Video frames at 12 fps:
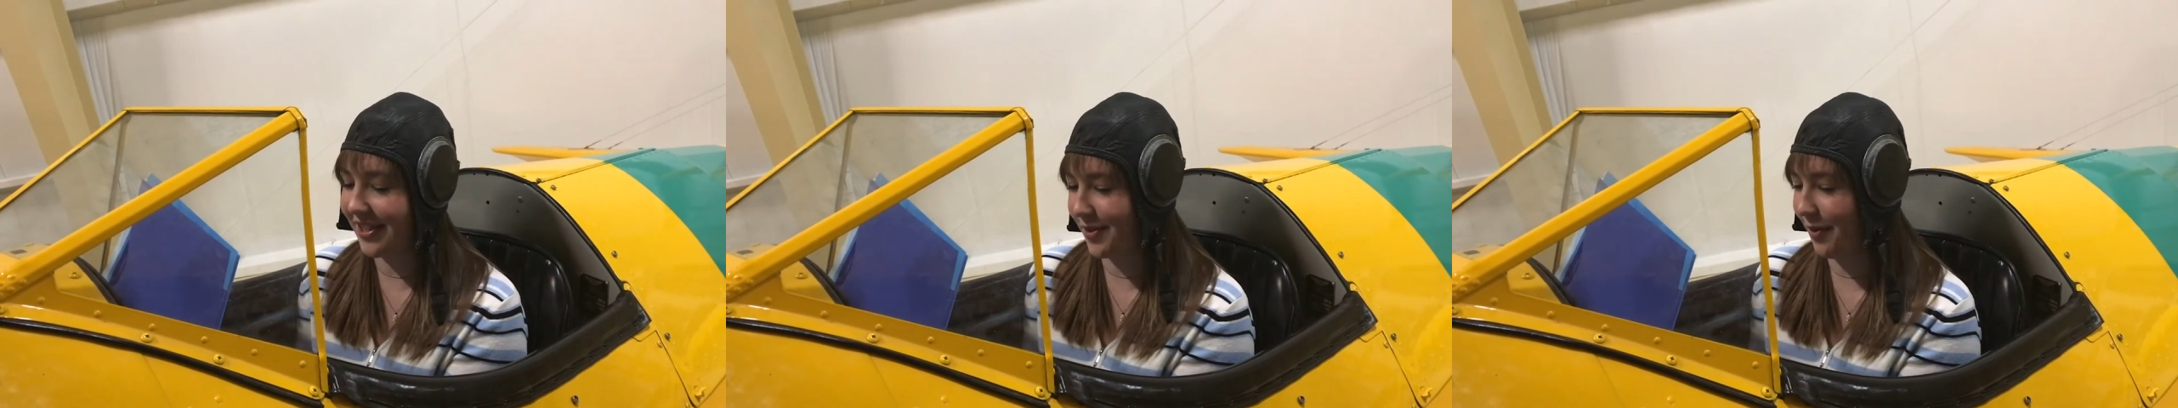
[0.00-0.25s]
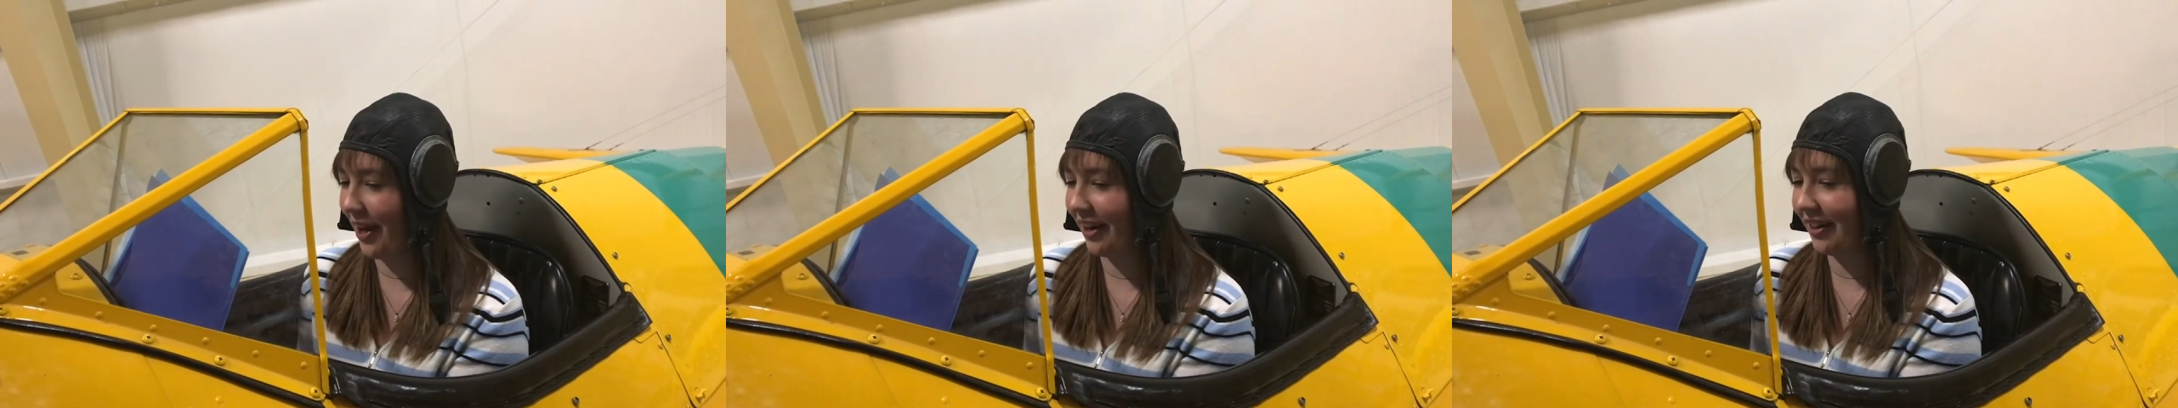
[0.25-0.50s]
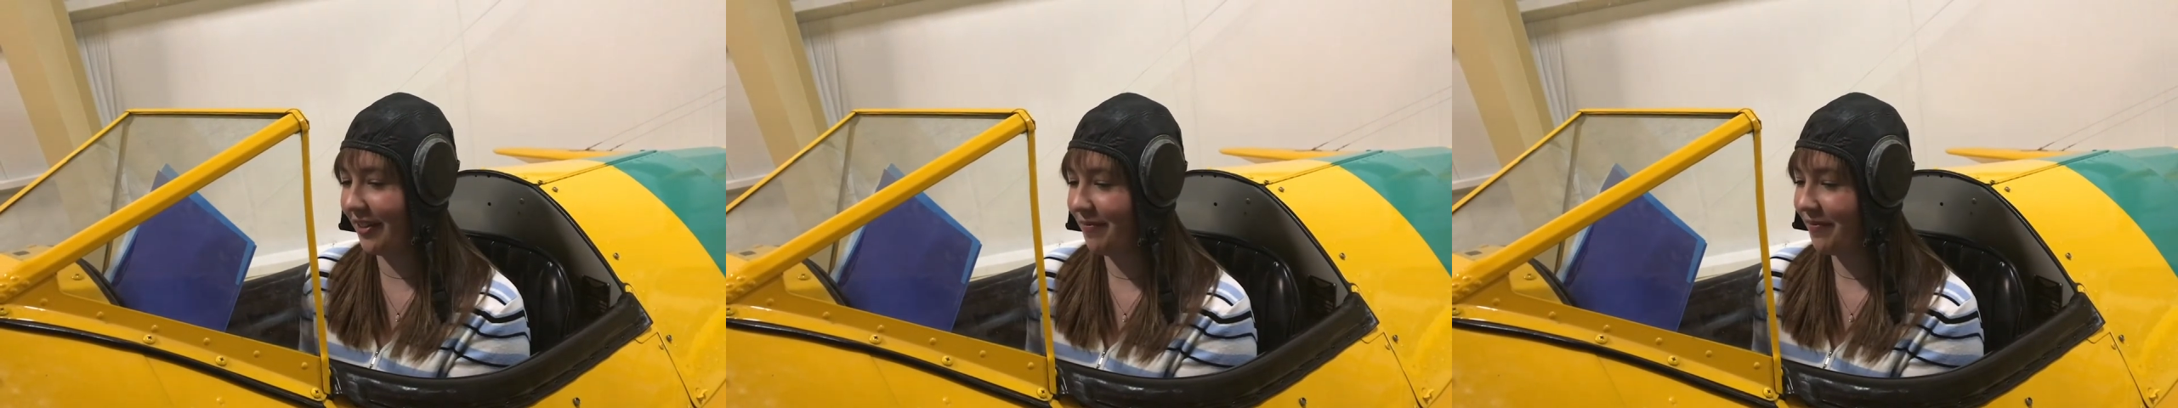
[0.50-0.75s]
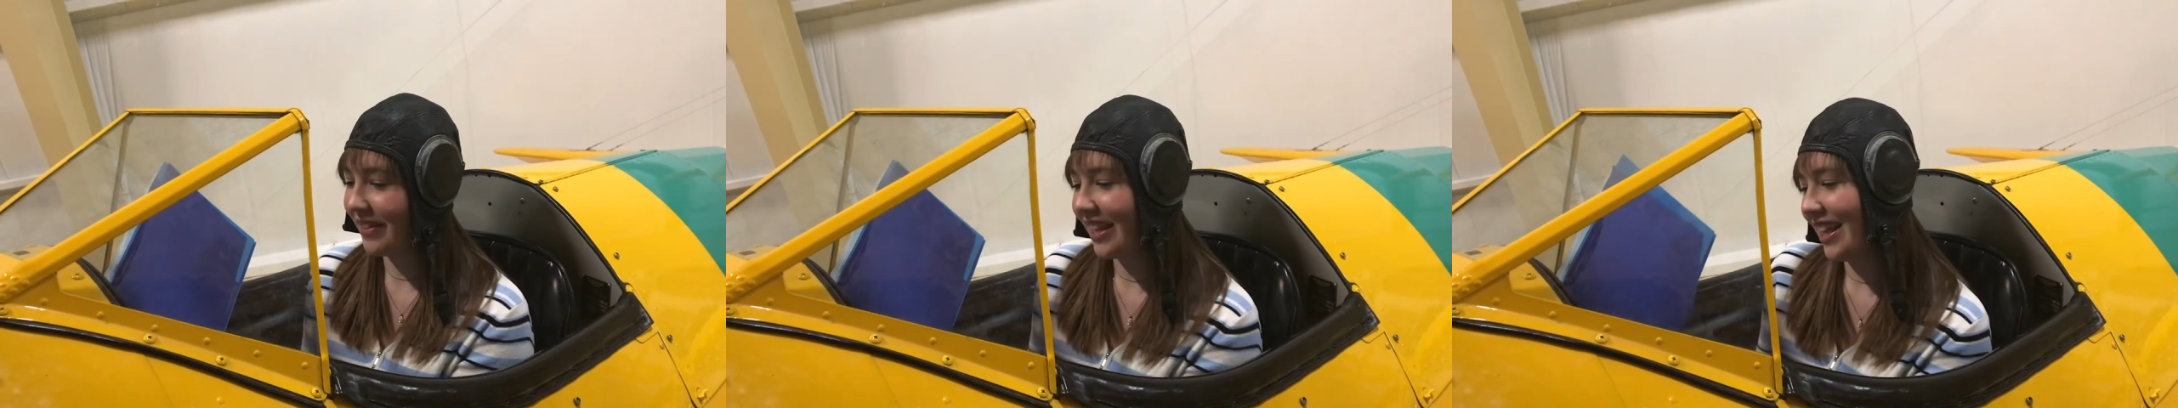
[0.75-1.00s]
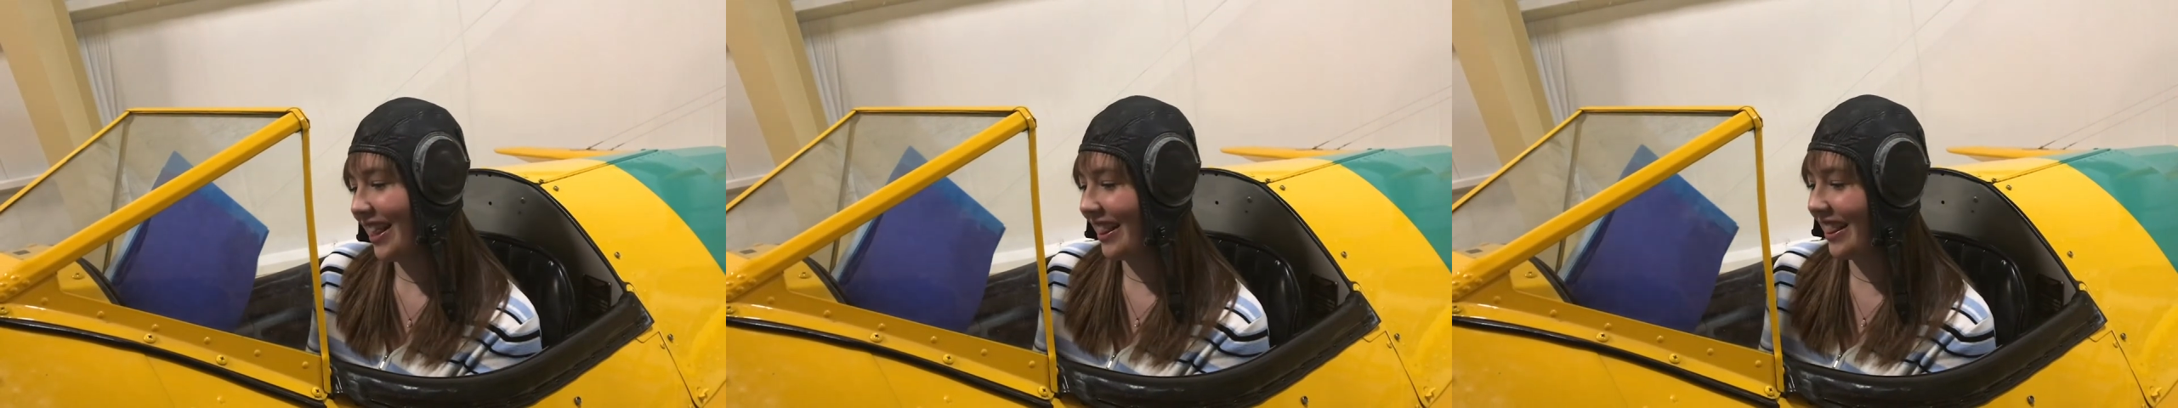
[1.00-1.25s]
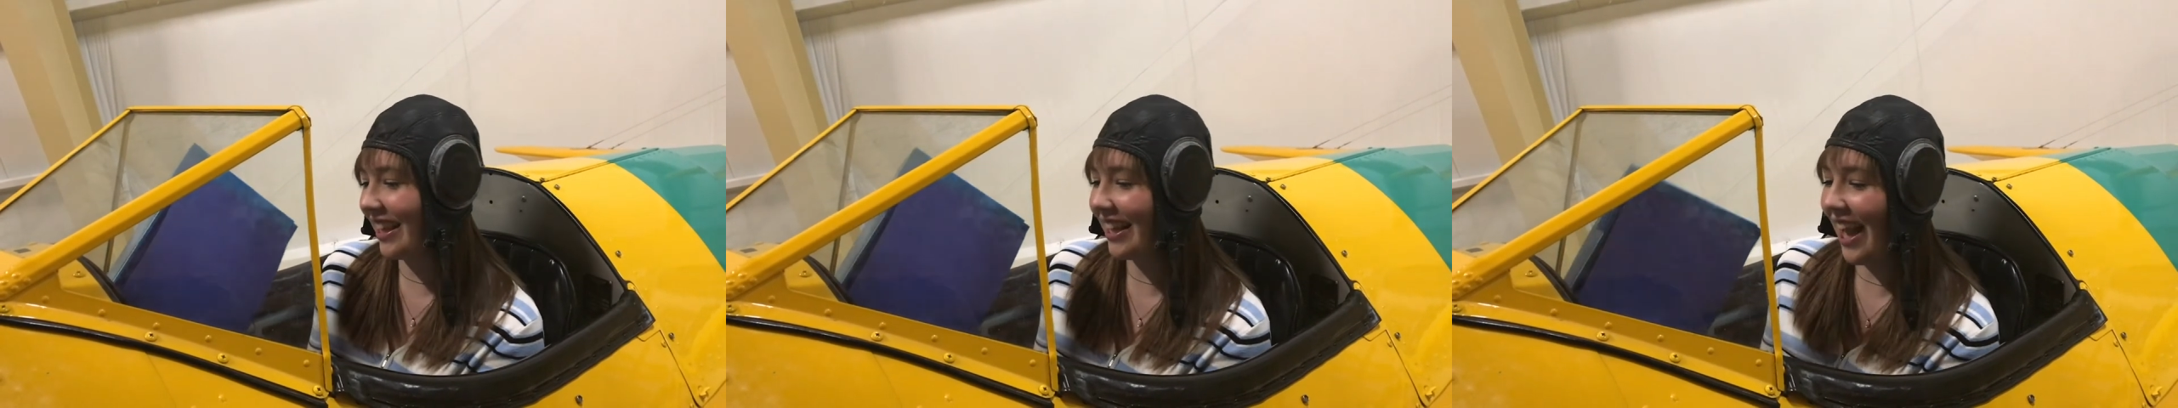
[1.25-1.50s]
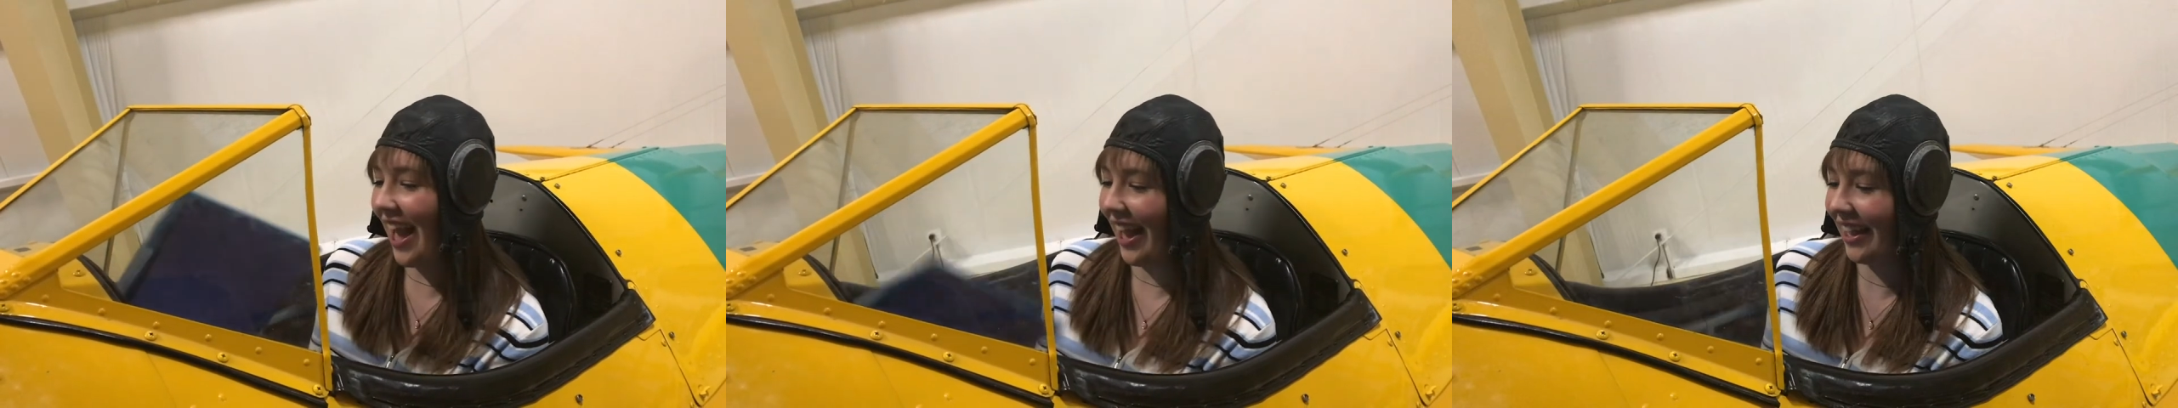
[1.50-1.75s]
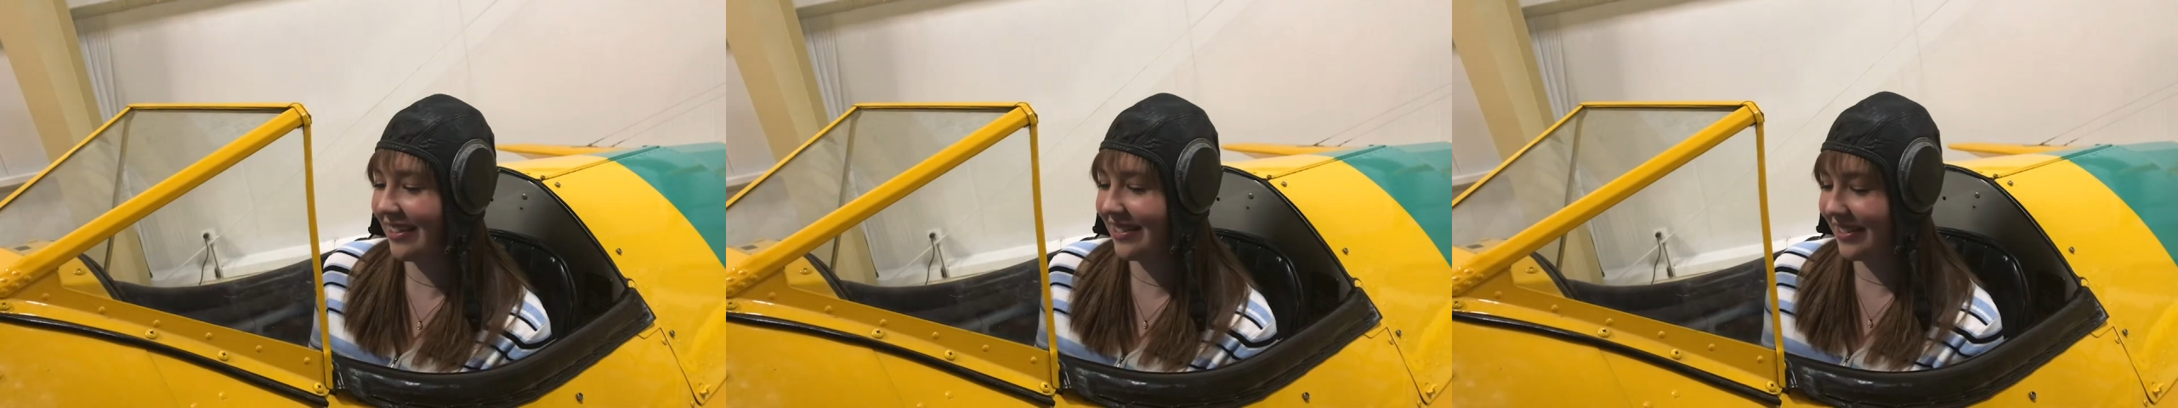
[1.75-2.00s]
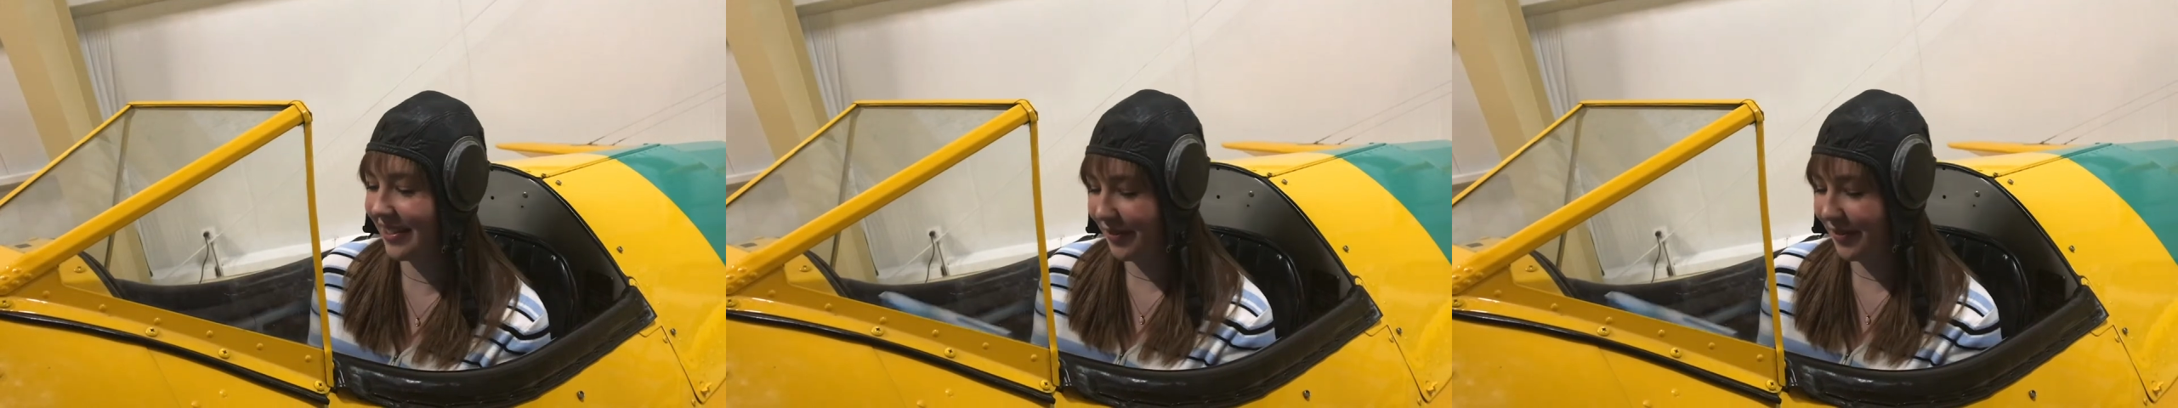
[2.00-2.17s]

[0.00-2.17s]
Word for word: sweater. The end.